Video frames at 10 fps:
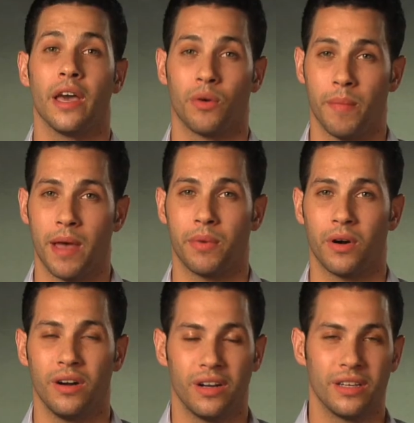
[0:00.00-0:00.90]
And
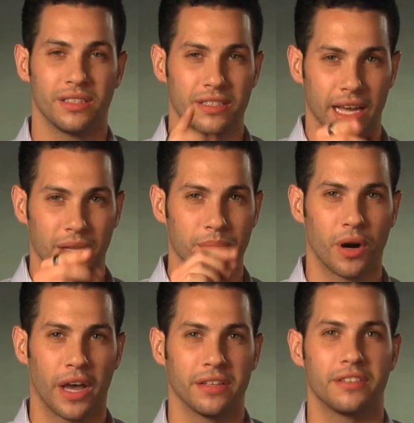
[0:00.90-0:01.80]
remember, tell them
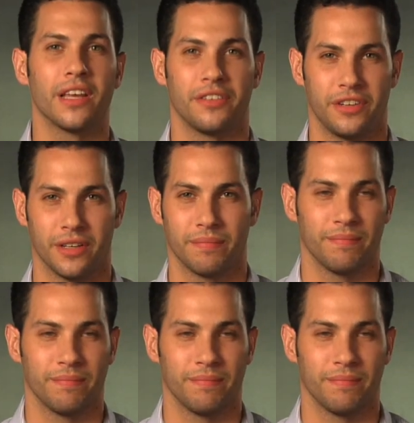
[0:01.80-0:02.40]
Brian sent you.